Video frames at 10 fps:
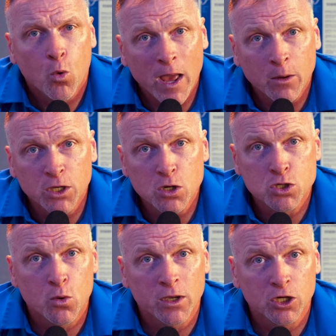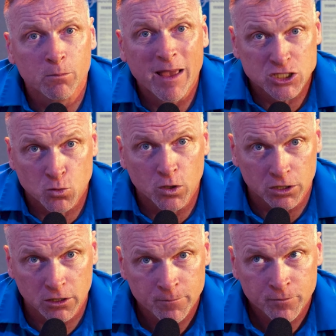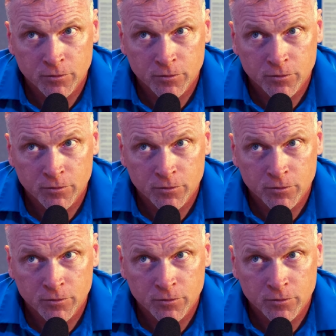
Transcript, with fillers: when were you doing your best work?